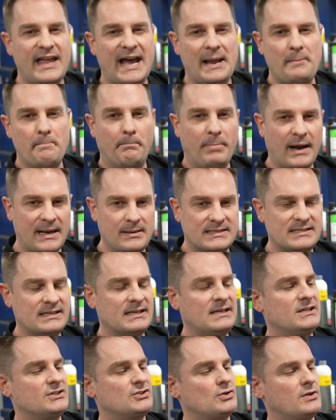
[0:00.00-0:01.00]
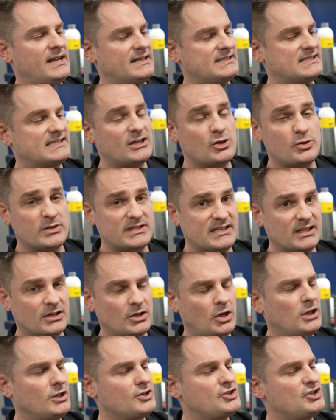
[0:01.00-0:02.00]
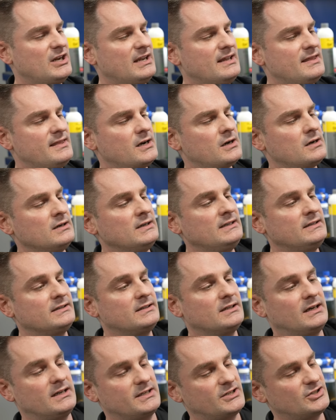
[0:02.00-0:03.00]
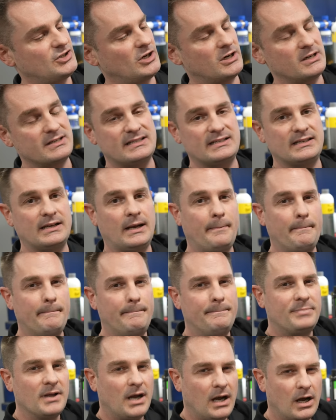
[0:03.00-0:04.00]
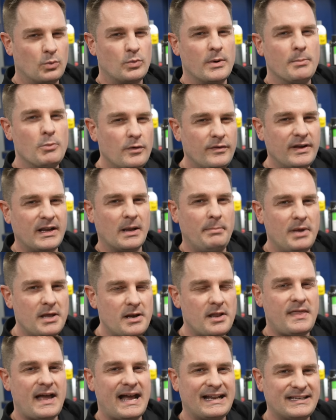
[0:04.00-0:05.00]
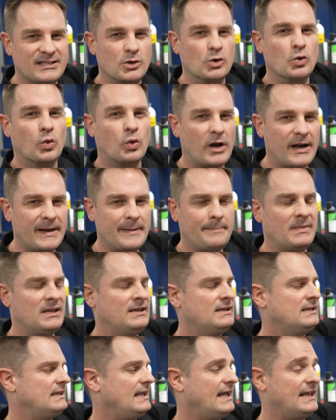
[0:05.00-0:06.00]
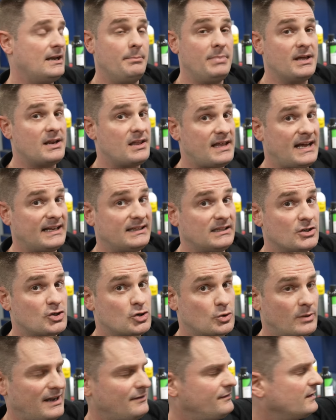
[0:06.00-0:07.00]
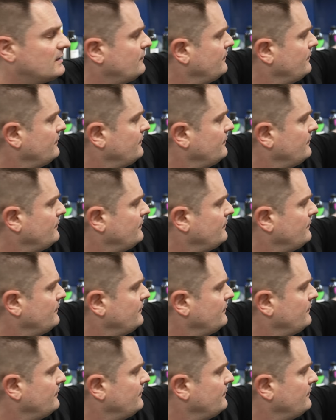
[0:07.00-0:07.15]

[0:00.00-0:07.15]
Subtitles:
that bite. So that citrus technology in there to start removing a bit of that grime and a bit of that traffic